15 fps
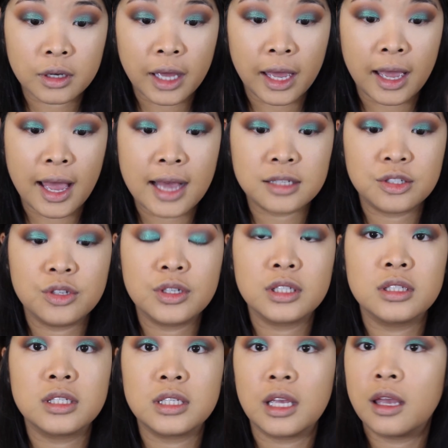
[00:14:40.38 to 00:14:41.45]
Okay, as you
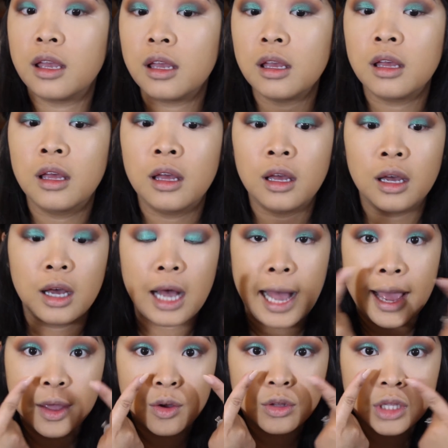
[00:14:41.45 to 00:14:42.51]
can see,
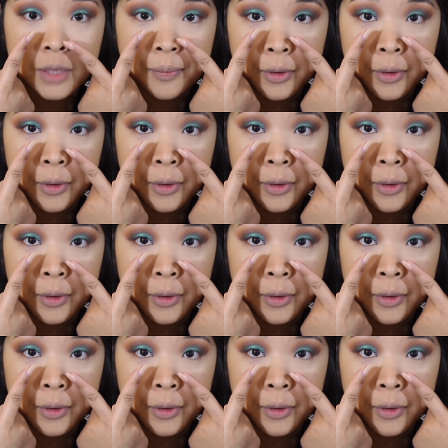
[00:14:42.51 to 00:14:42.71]
I only